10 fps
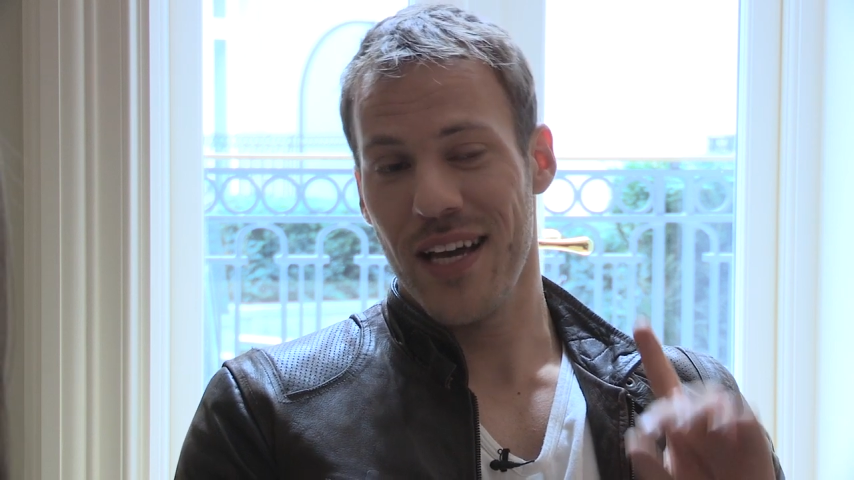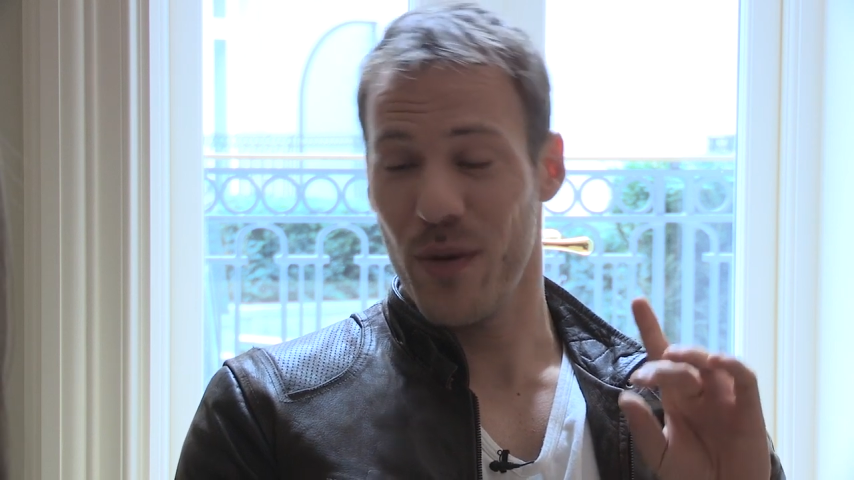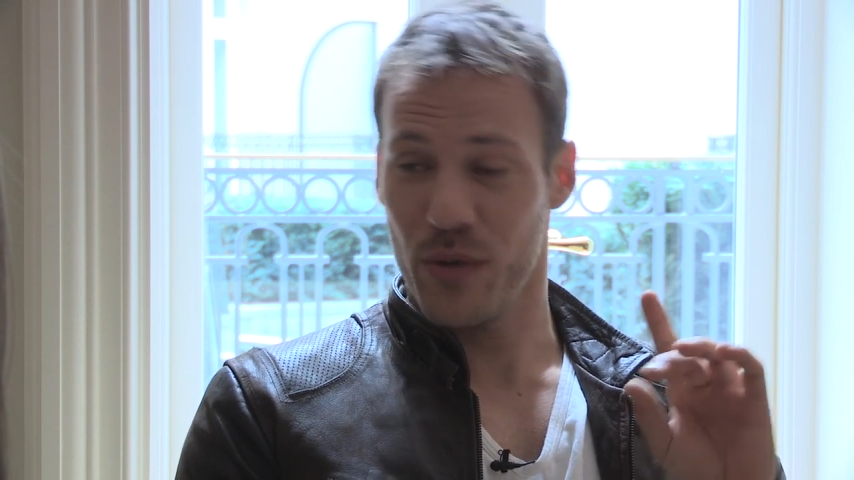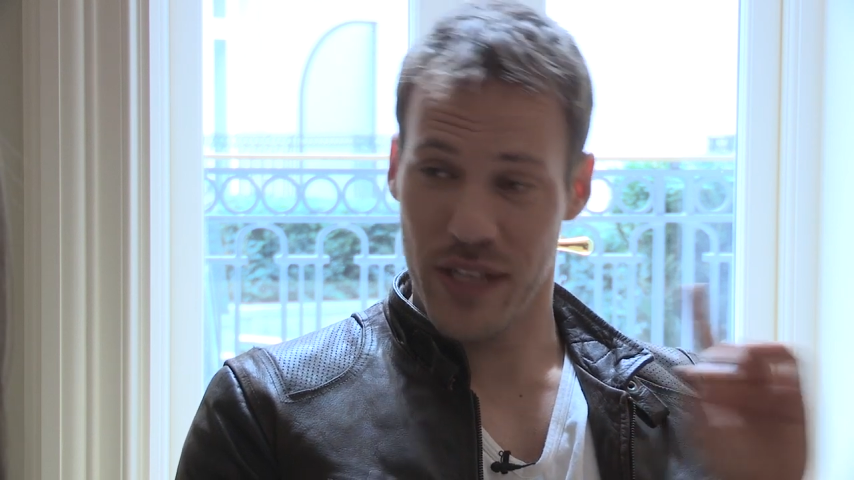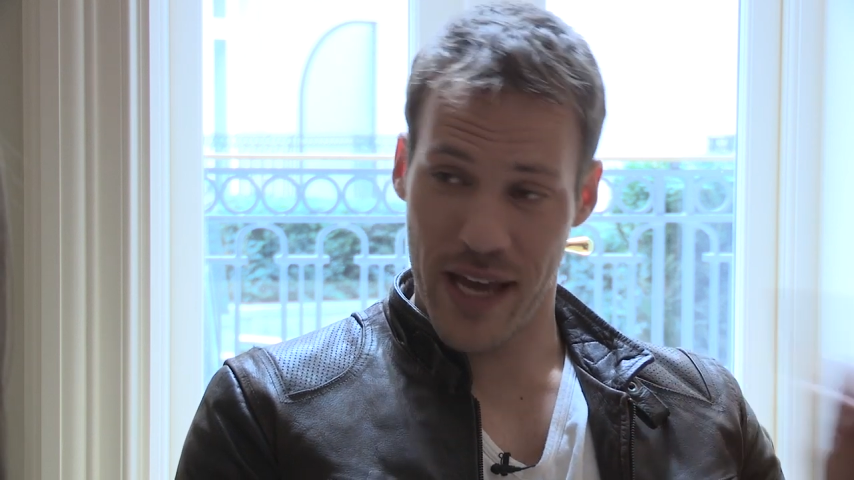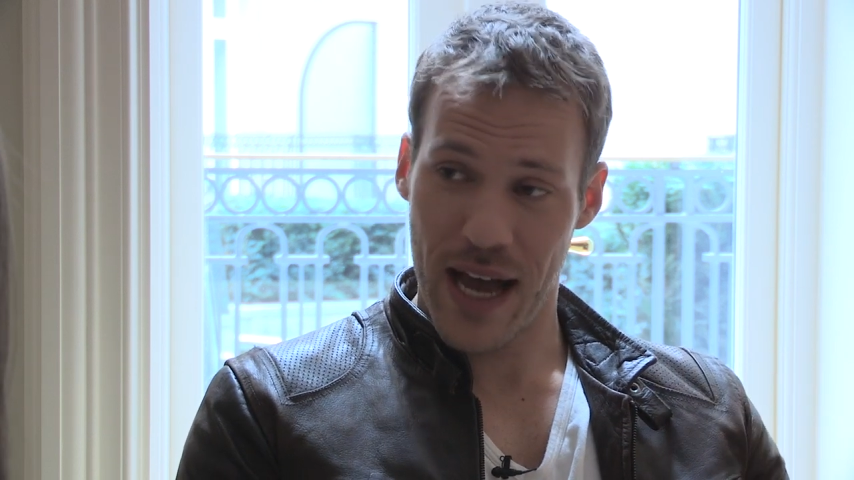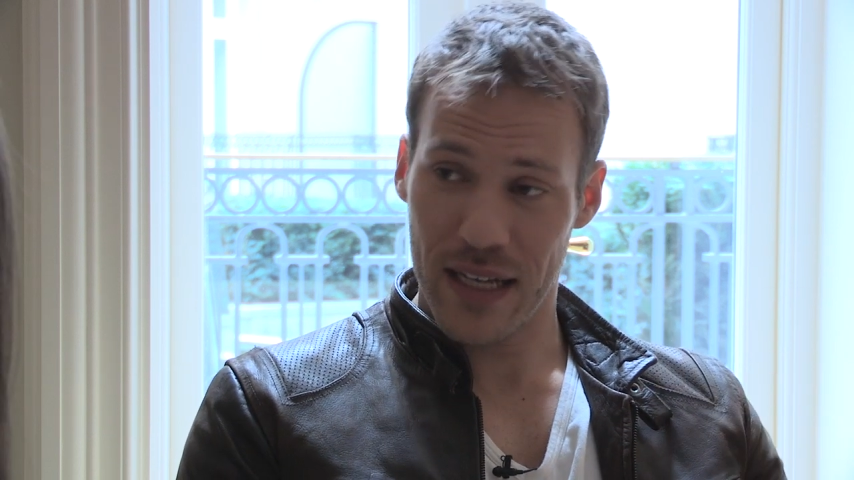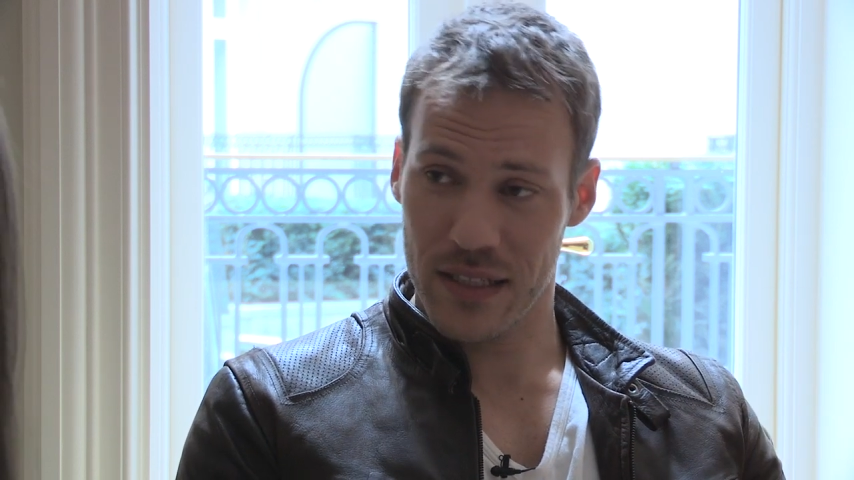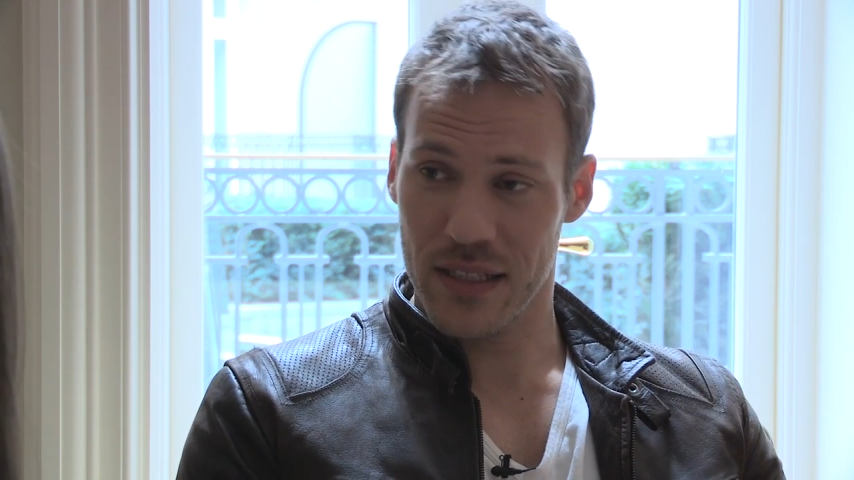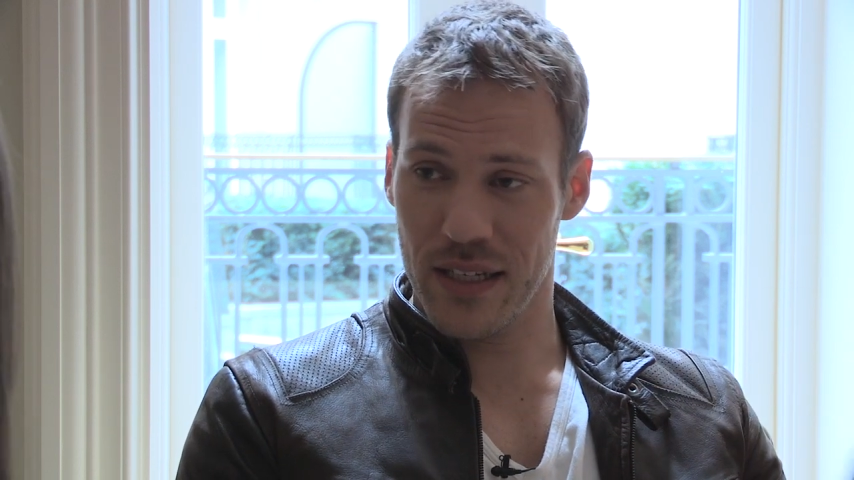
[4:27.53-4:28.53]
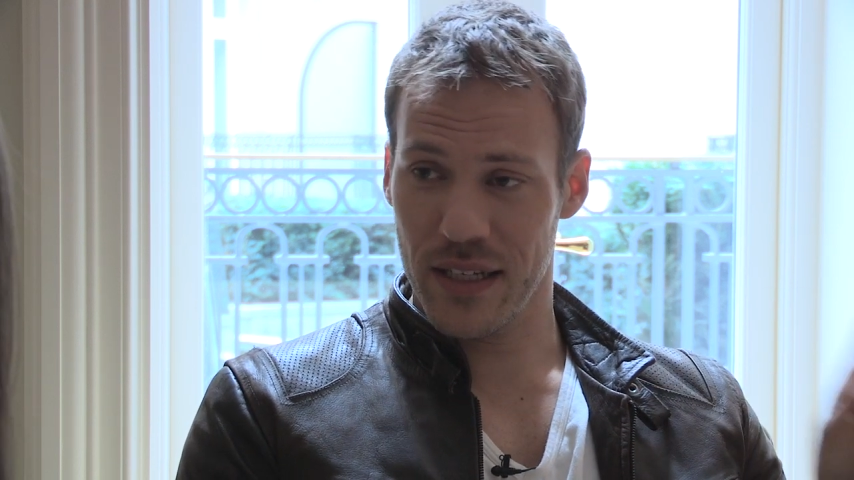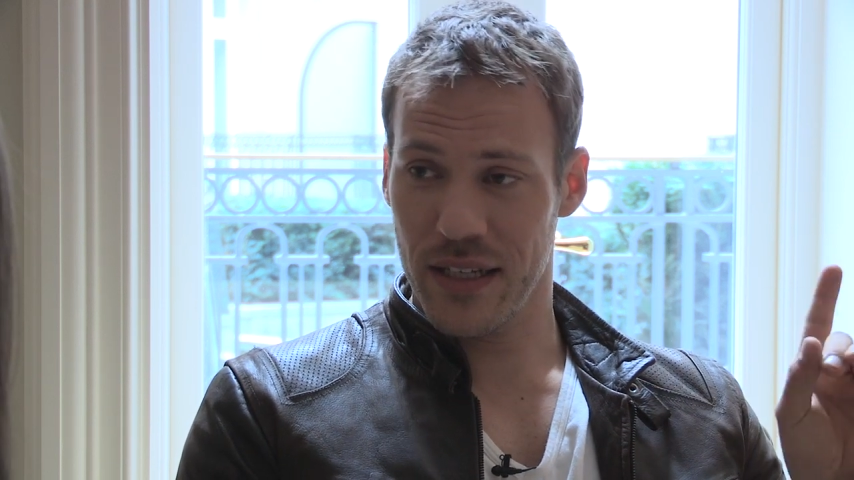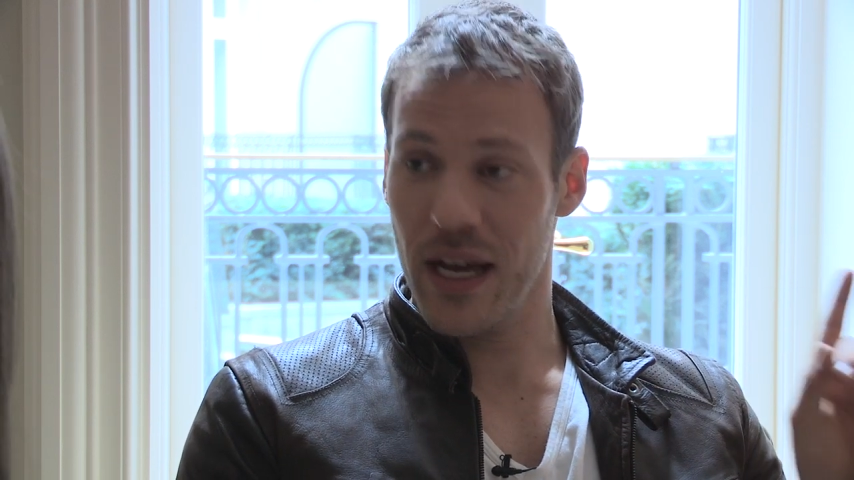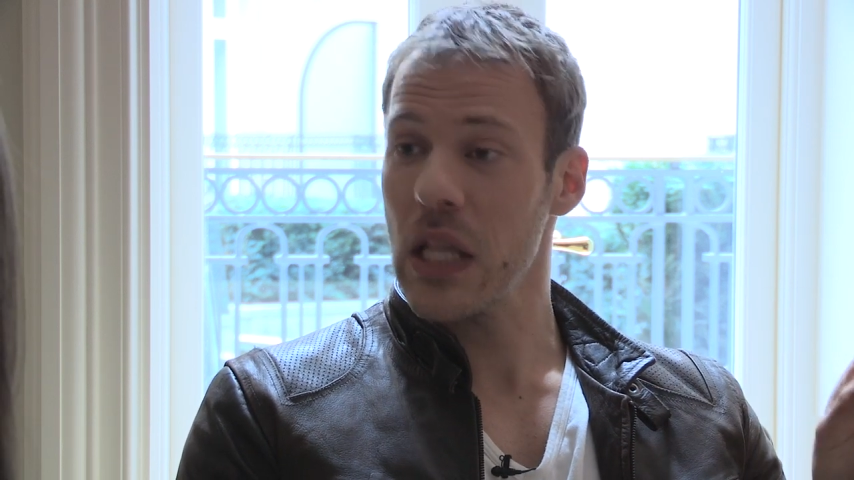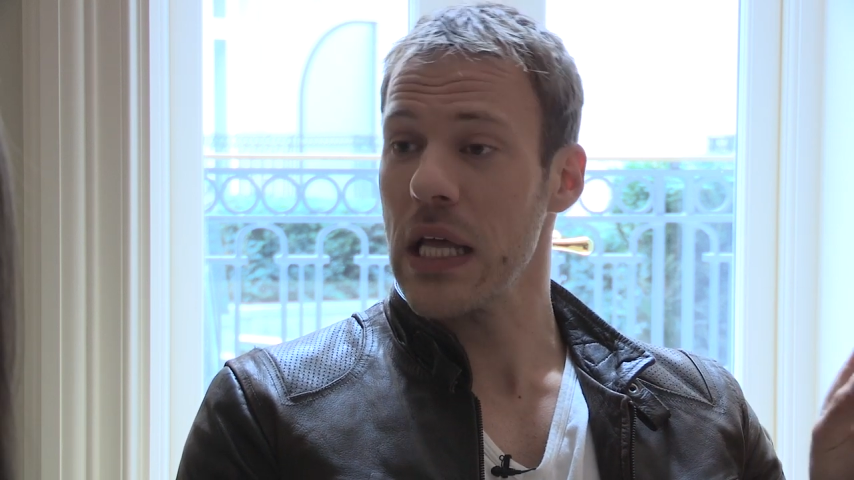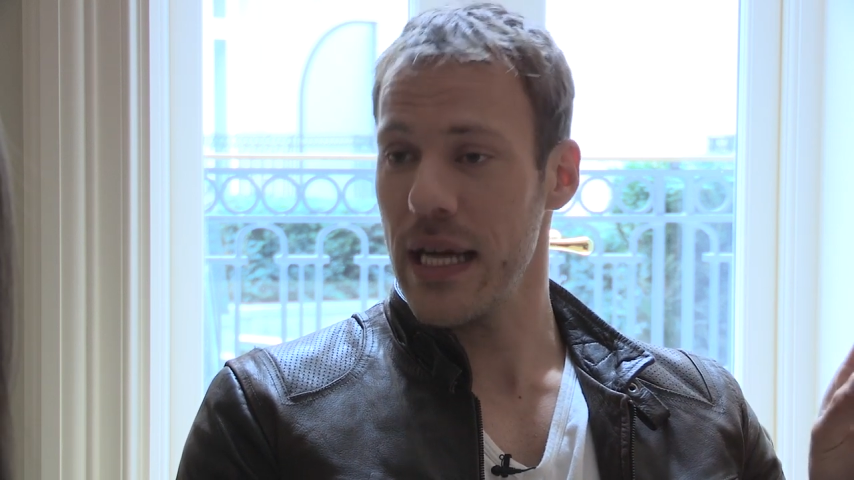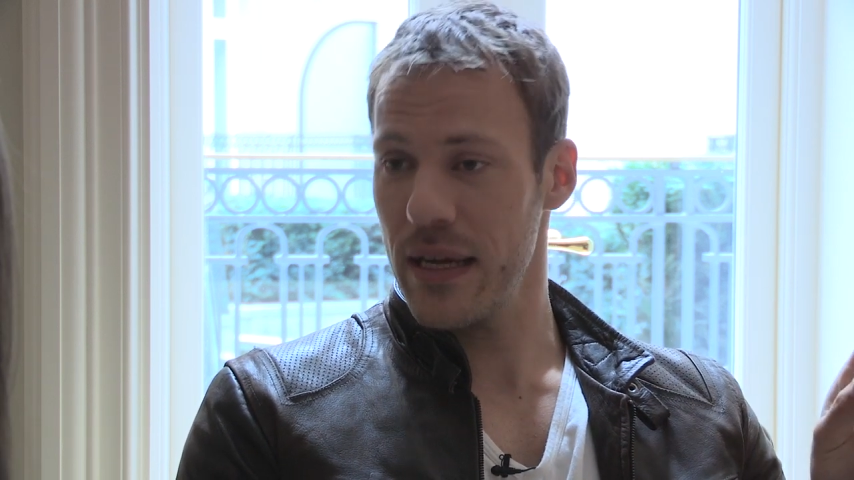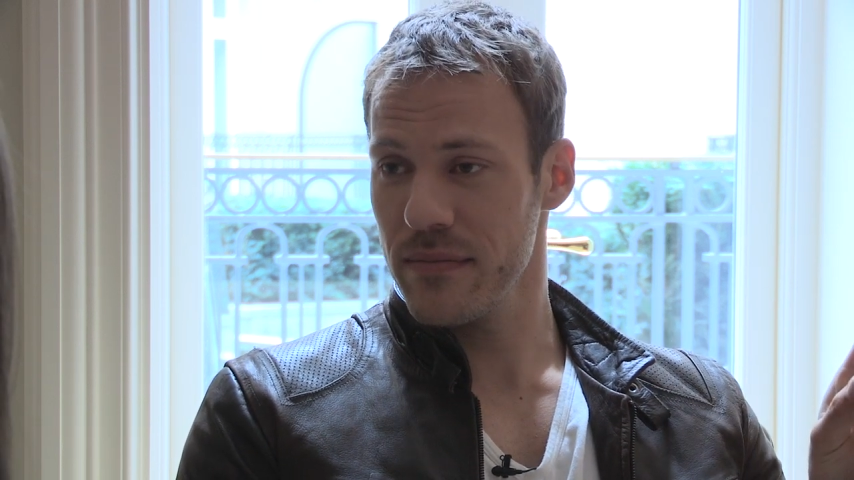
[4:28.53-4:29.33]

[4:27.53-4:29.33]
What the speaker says: it was cast in LA.